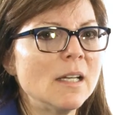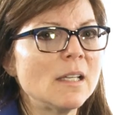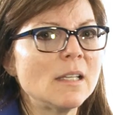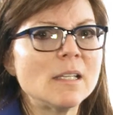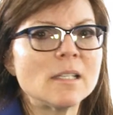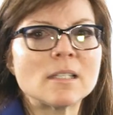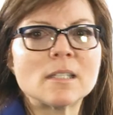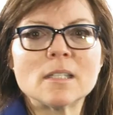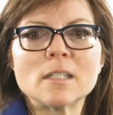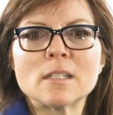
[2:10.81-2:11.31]

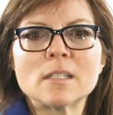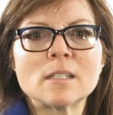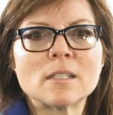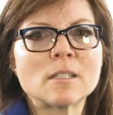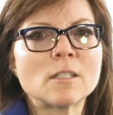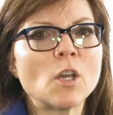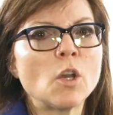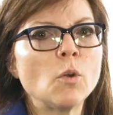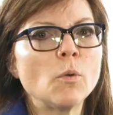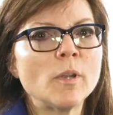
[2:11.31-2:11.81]
This is
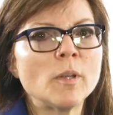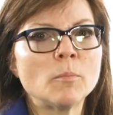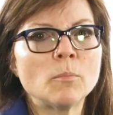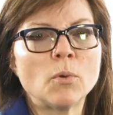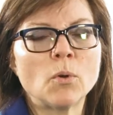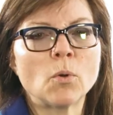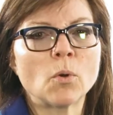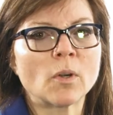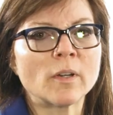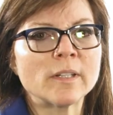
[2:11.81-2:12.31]
so
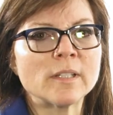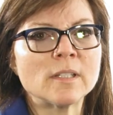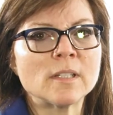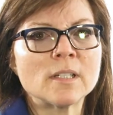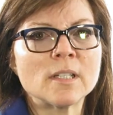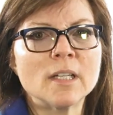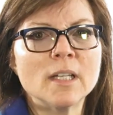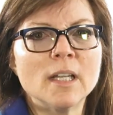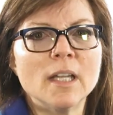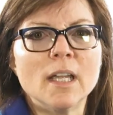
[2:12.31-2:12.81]
important.